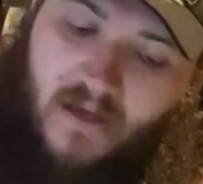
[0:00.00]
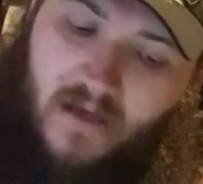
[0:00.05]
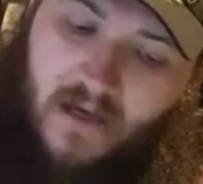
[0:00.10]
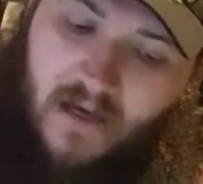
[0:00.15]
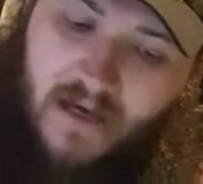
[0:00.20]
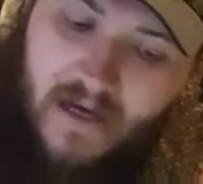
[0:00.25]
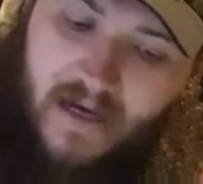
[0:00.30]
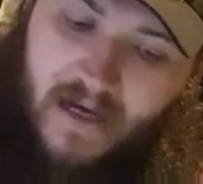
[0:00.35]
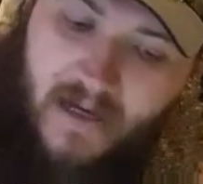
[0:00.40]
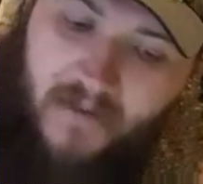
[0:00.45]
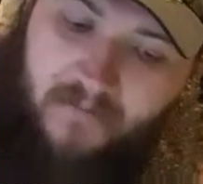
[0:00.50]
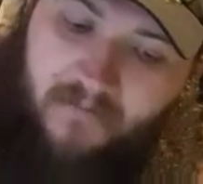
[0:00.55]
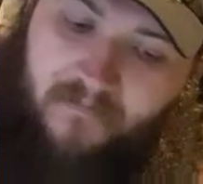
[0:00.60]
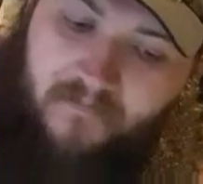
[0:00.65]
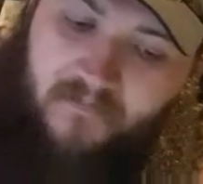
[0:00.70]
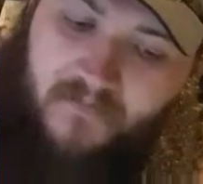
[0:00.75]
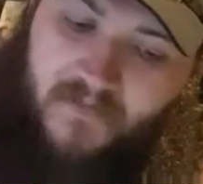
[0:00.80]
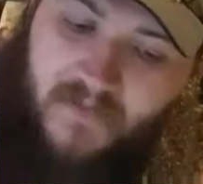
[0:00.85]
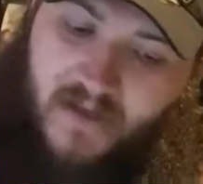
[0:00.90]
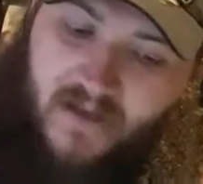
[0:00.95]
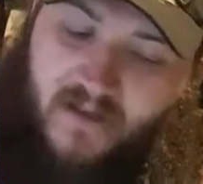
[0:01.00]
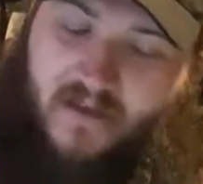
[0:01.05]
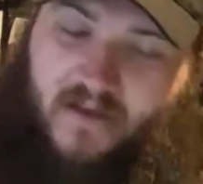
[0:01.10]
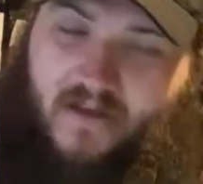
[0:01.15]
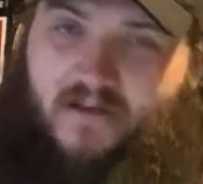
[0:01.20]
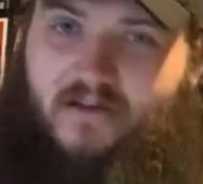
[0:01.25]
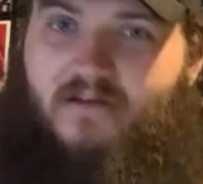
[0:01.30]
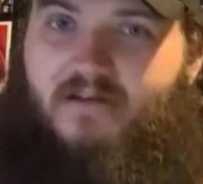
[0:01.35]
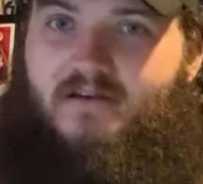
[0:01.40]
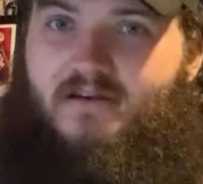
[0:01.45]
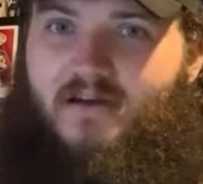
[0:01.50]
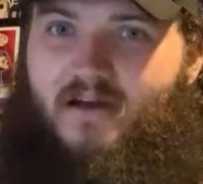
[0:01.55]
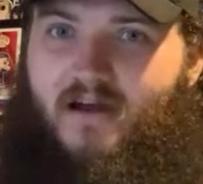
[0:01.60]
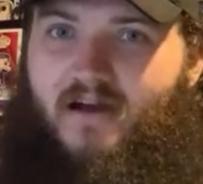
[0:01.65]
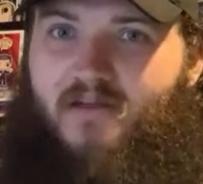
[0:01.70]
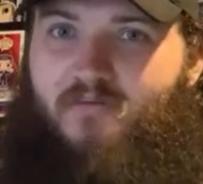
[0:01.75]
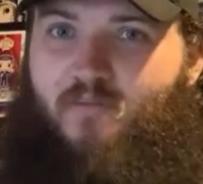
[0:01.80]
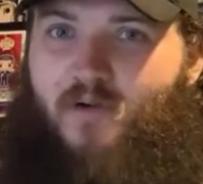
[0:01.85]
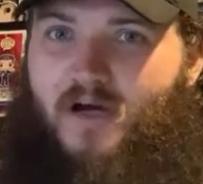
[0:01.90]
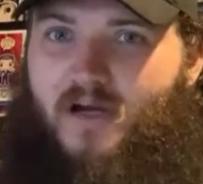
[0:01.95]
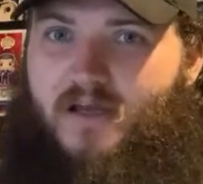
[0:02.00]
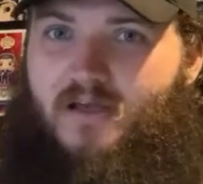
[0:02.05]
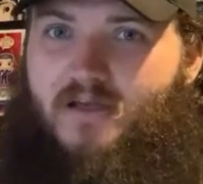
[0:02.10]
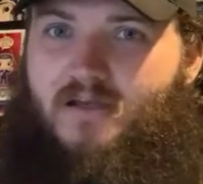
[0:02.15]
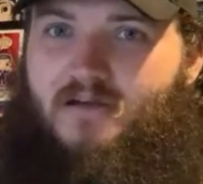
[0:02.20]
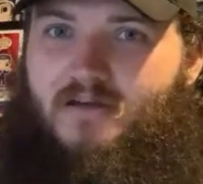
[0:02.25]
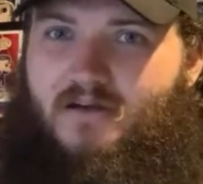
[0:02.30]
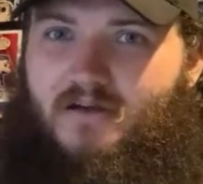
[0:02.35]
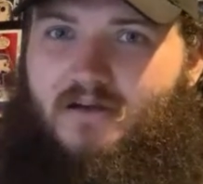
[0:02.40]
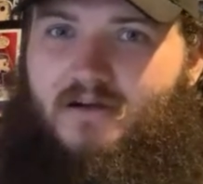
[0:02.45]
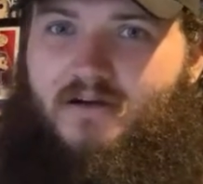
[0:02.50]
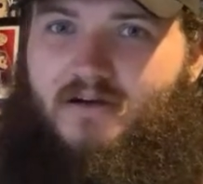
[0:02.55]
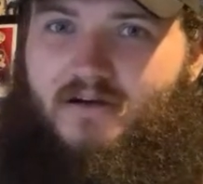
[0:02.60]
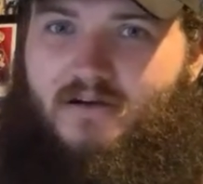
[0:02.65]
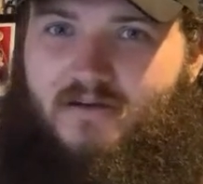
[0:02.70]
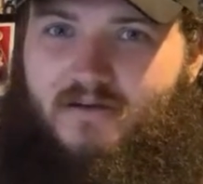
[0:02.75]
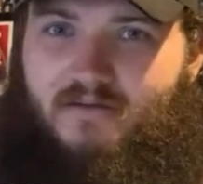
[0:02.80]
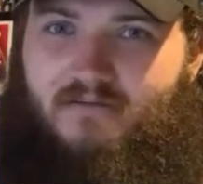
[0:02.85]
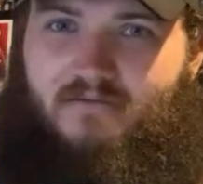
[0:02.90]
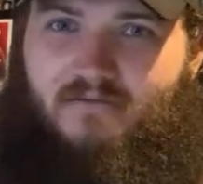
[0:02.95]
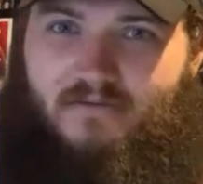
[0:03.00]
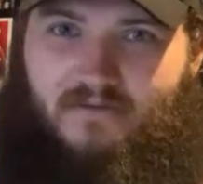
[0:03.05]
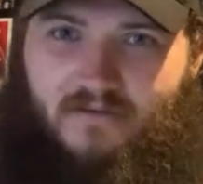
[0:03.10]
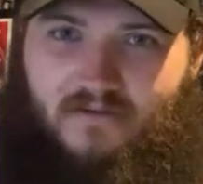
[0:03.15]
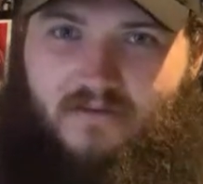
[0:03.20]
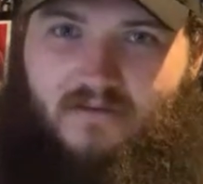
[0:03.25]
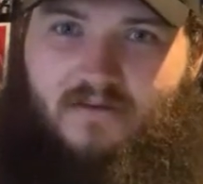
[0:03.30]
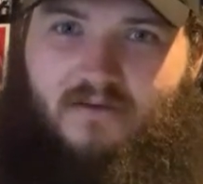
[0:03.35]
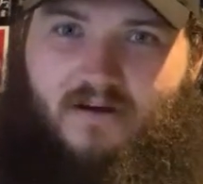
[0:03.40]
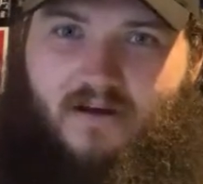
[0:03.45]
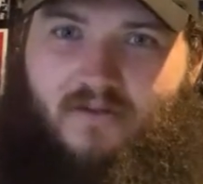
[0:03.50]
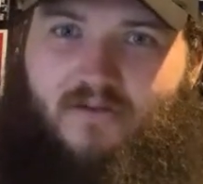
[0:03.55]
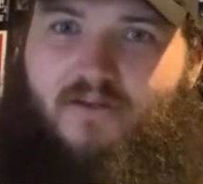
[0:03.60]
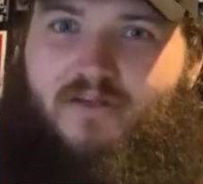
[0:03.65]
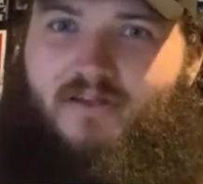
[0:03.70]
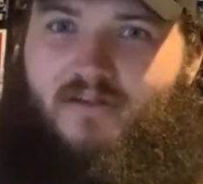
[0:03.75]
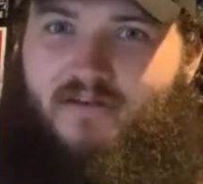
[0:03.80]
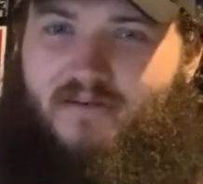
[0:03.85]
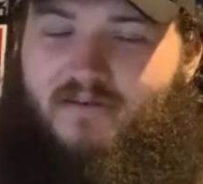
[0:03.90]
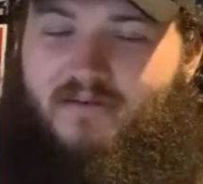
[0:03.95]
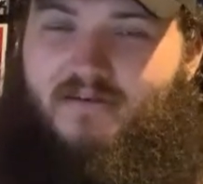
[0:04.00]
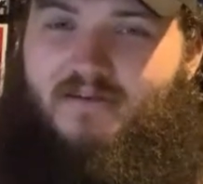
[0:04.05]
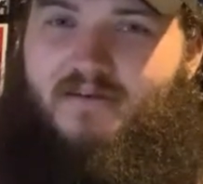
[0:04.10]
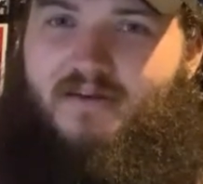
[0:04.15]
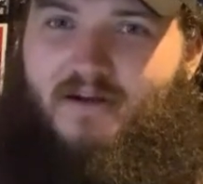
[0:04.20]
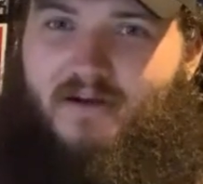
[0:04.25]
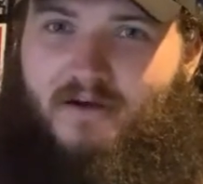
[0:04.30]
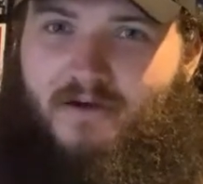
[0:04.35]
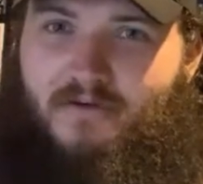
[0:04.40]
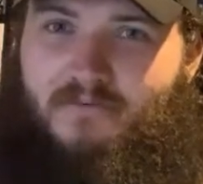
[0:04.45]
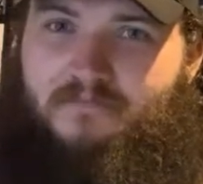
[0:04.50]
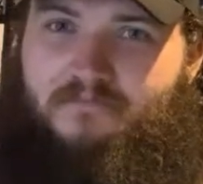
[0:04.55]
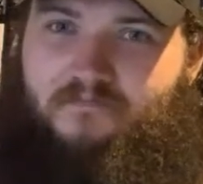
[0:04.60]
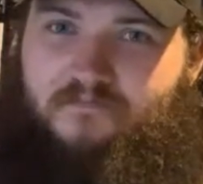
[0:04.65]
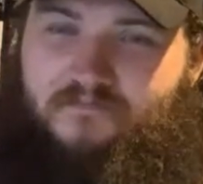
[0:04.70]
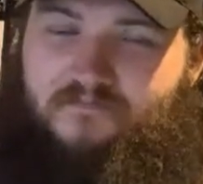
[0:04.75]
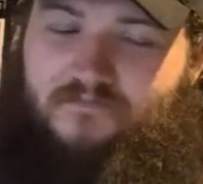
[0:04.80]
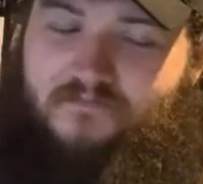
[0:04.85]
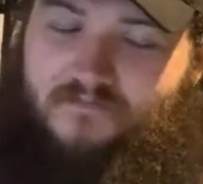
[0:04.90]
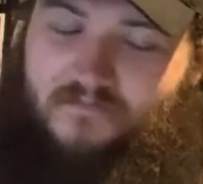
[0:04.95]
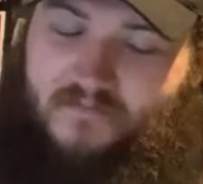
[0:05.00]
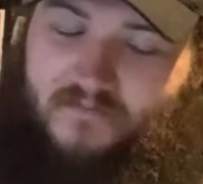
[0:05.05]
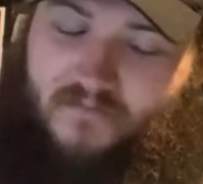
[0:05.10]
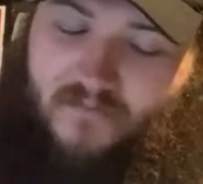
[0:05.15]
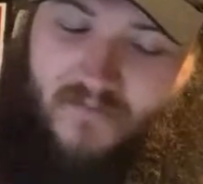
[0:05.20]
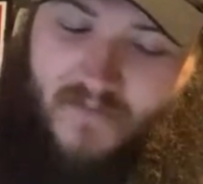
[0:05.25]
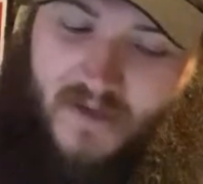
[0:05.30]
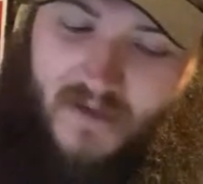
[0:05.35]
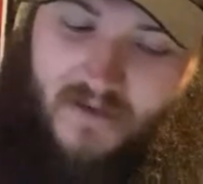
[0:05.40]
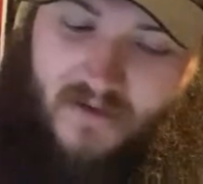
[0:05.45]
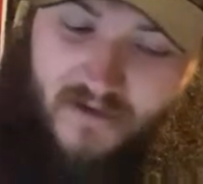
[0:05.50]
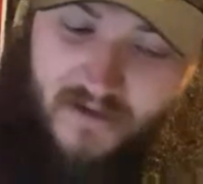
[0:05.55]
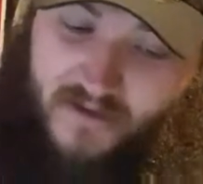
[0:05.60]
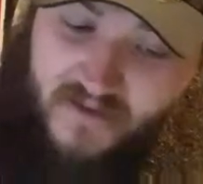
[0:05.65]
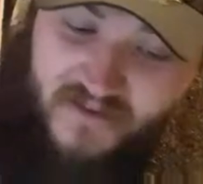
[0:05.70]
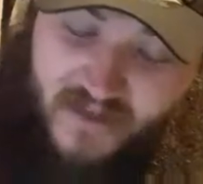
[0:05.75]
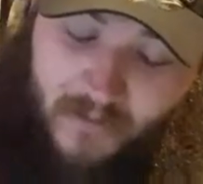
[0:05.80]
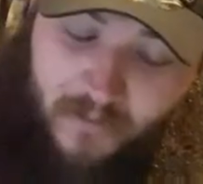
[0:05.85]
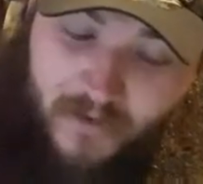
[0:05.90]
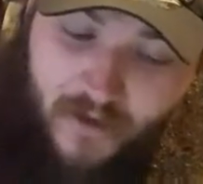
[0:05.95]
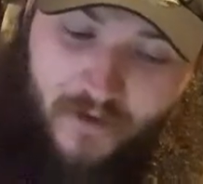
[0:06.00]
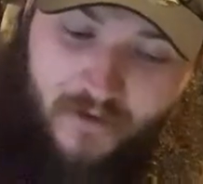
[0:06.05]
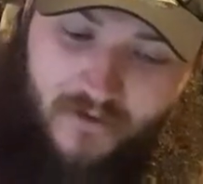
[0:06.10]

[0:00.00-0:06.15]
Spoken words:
I think anybody other than, or except Cody